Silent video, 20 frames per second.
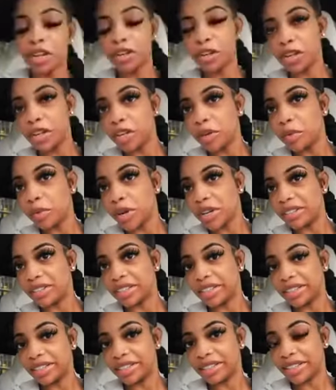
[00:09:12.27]
clearly
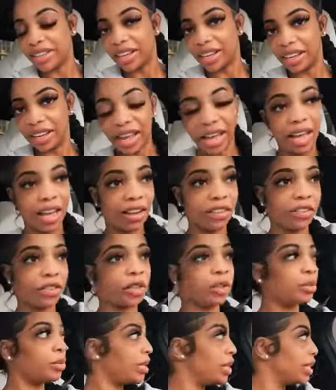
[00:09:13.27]
wasn't a line
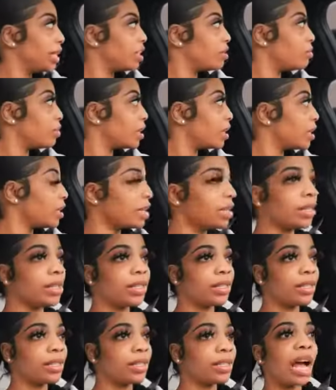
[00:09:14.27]
for a reason
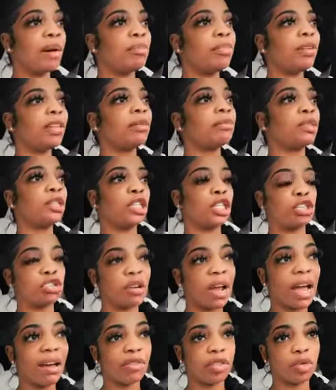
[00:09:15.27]
because I pull up to the
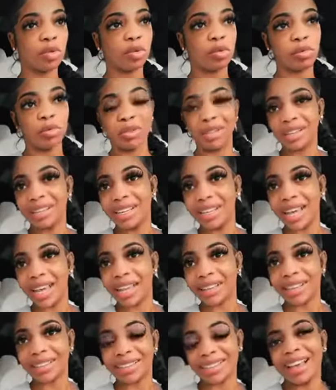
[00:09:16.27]
drive through
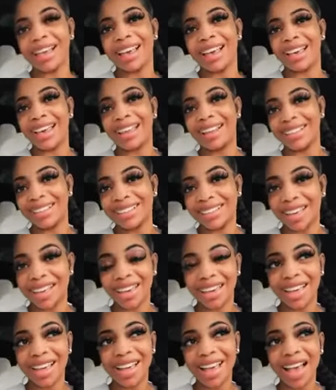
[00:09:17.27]
look at the sign, and it
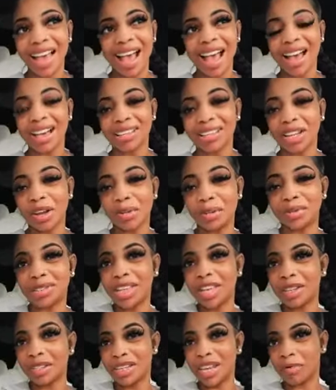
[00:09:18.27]
say, I store was
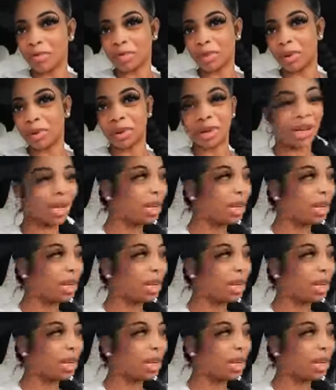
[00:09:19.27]
temporary